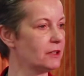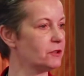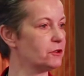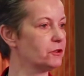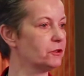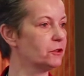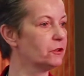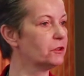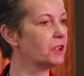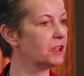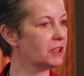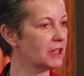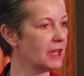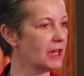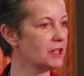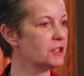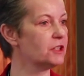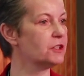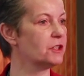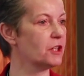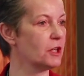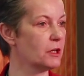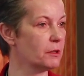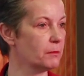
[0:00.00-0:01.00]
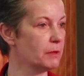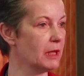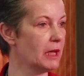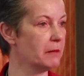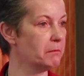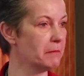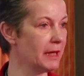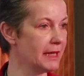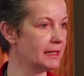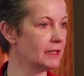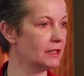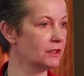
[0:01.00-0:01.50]
sure that they're, they're
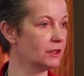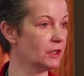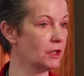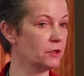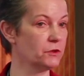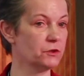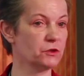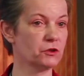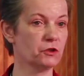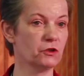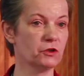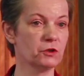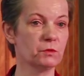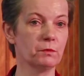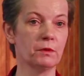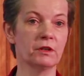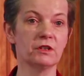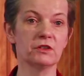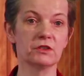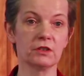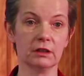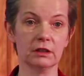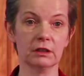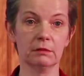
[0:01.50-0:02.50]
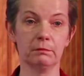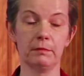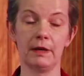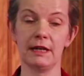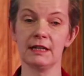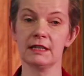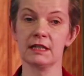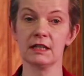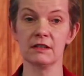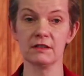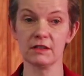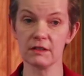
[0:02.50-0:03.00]
making those judgments on the
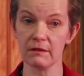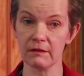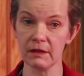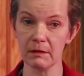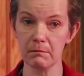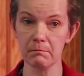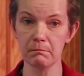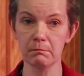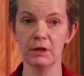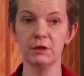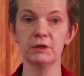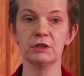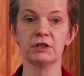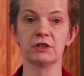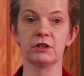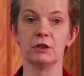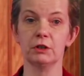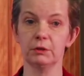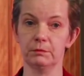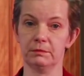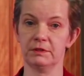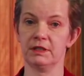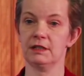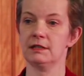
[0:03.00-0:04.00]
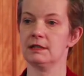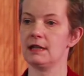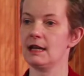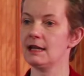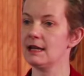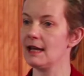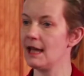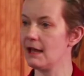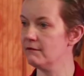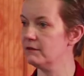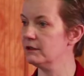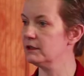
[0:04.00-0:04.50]
basis of the most up-to-date
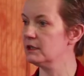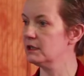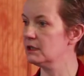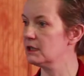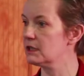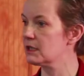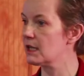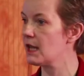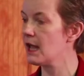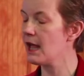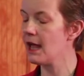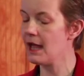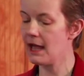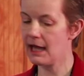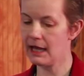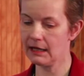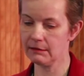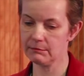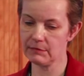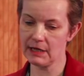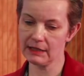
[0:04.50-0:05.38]
evidence um,